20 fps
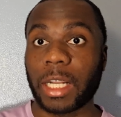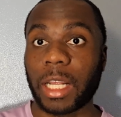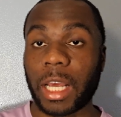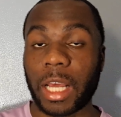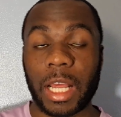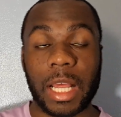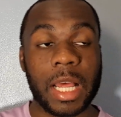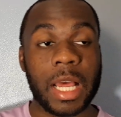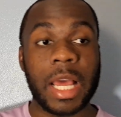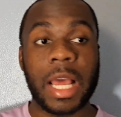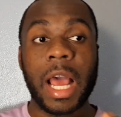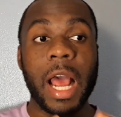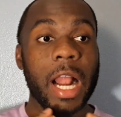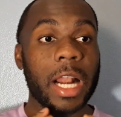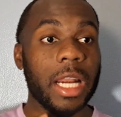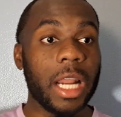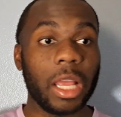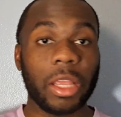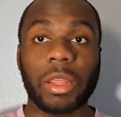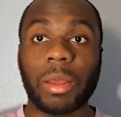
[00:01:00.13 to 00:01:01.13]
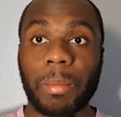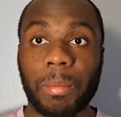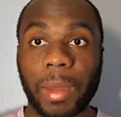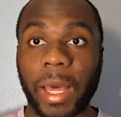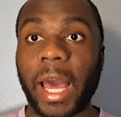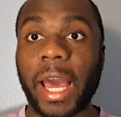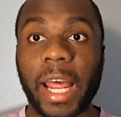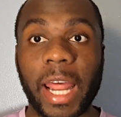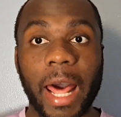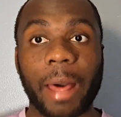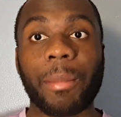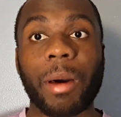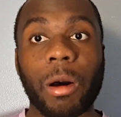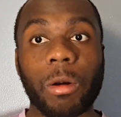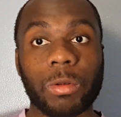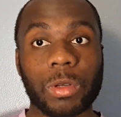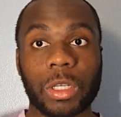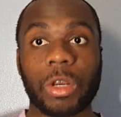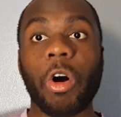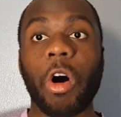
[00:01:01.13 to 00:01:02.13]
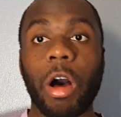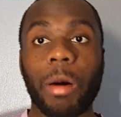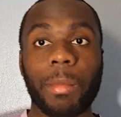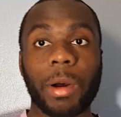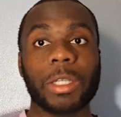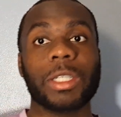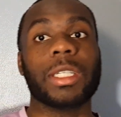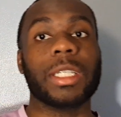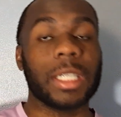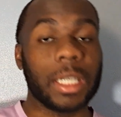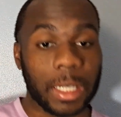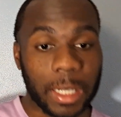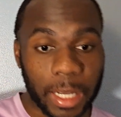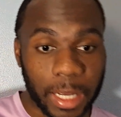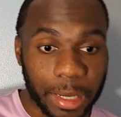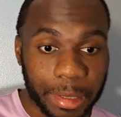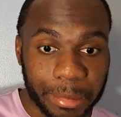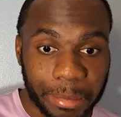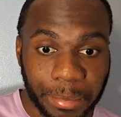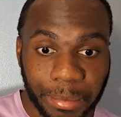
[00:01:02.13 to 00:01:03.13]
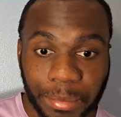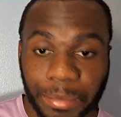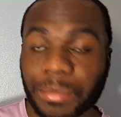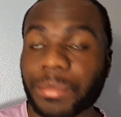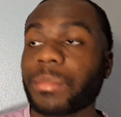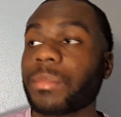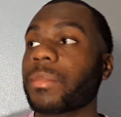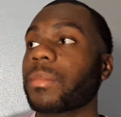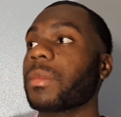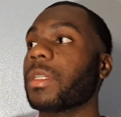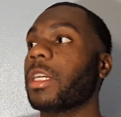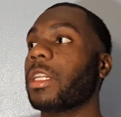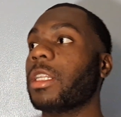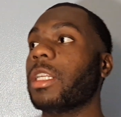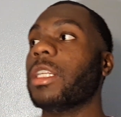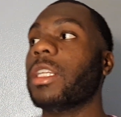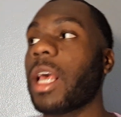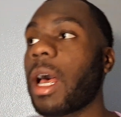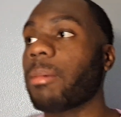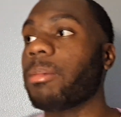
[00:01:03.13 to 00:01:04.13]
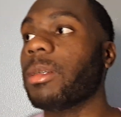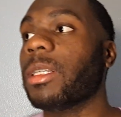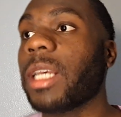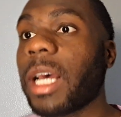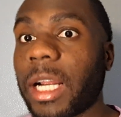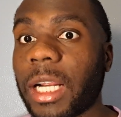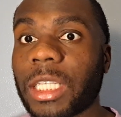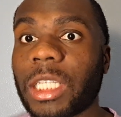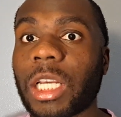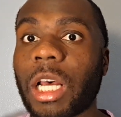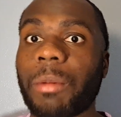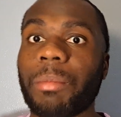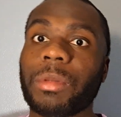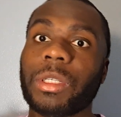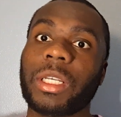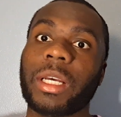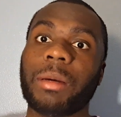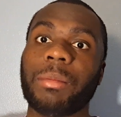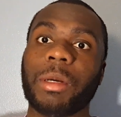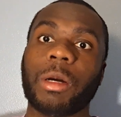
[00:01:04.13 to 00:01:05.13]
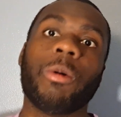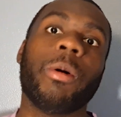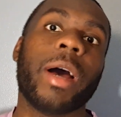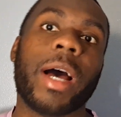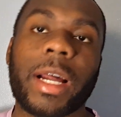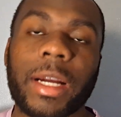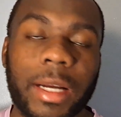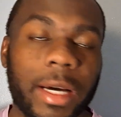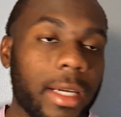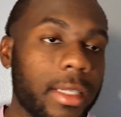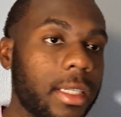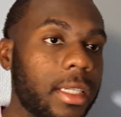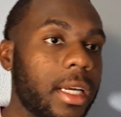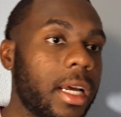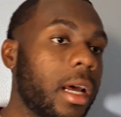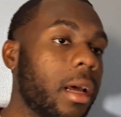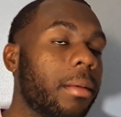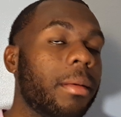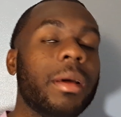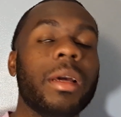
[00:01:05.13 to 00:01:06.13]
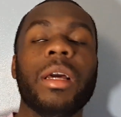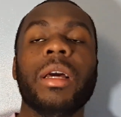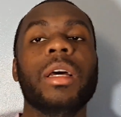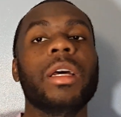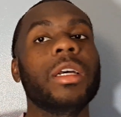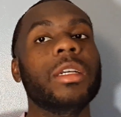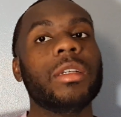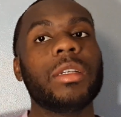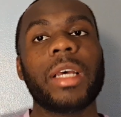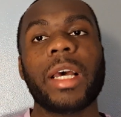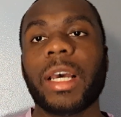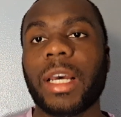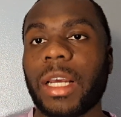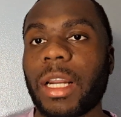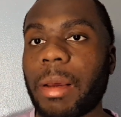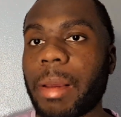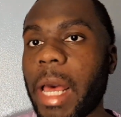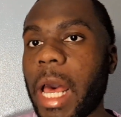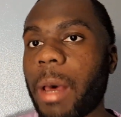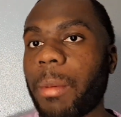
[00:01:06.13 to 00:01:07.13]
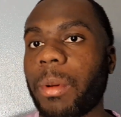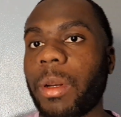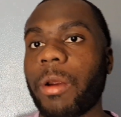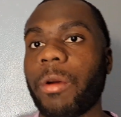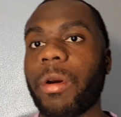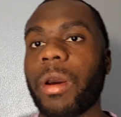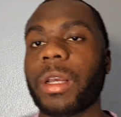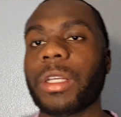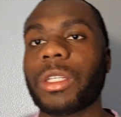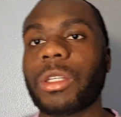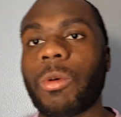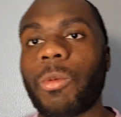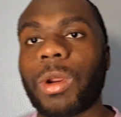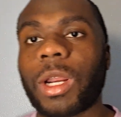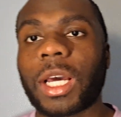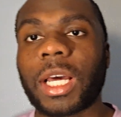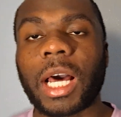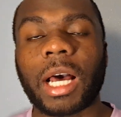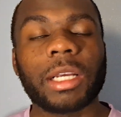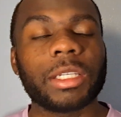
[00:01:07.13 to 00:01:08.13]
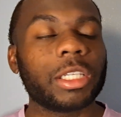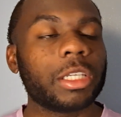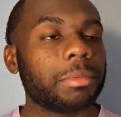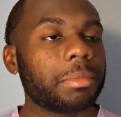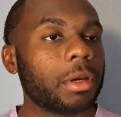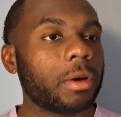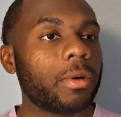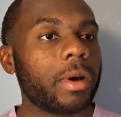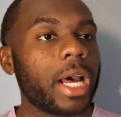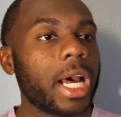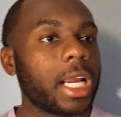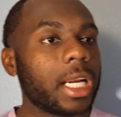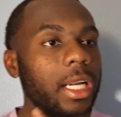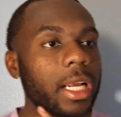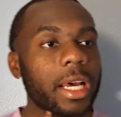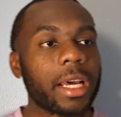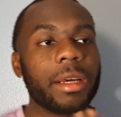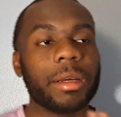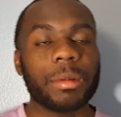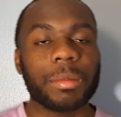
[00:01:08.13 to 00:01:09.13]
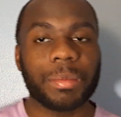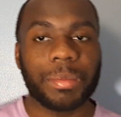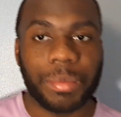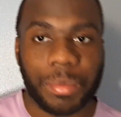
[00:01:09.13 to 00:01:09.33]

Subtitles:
day. Nothing bad happened. I was gone most of the day. These cops decided to take me away at nighttime. So that ended up happening, right? So when the cops took me away at night,